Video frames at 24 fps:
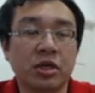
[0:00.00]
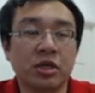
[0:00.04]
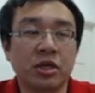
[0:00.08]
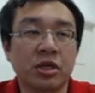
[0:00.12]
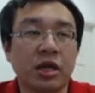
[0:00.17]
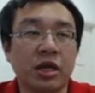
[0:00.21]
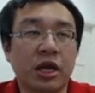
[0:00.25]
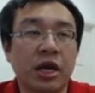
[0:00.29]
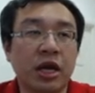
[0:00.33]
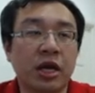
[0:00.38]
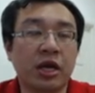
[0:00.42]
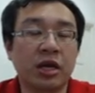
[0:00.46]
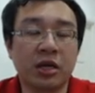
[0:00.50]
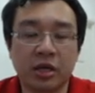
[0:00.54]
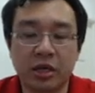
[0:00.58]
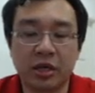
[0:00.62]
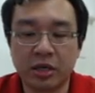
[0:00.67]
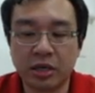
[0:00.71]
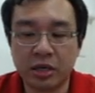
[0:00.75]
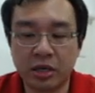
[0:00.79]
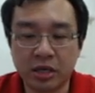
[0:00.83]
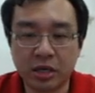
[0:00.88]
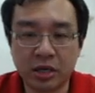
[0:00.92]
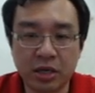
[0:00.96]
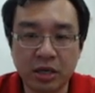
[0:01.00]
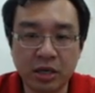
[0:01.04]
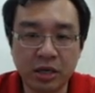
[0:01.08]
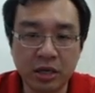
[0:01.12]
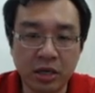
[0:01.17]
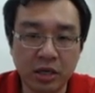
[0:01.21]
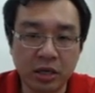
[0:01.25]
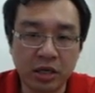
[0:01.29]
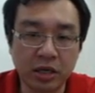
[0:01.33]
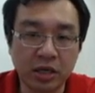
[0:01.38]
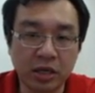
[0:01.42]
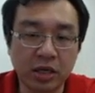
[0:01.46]
then
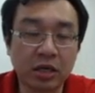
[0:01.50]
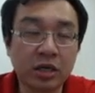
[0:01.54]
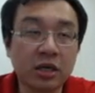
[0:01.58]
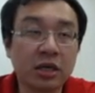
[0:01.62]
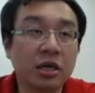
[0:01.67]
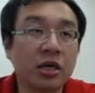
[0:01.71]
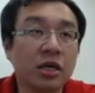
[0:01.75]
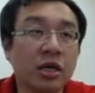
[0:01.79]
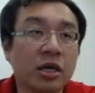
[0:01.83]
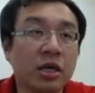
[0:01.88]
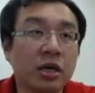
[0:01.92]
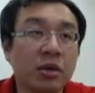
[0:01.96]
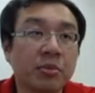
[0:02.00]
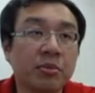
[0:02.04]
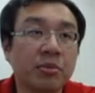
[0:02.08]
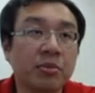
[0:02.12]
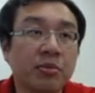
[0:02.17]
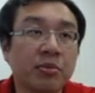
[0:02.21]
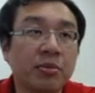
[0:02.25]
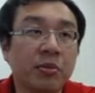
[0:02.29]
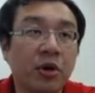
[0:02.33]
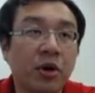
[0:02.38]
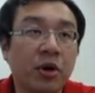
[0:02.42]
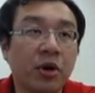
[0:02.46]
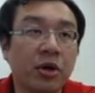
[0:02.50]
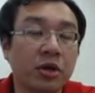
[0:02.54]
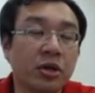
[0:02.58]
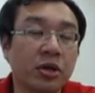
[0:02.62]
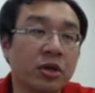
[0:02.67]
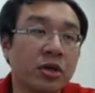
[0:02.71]
the king pawn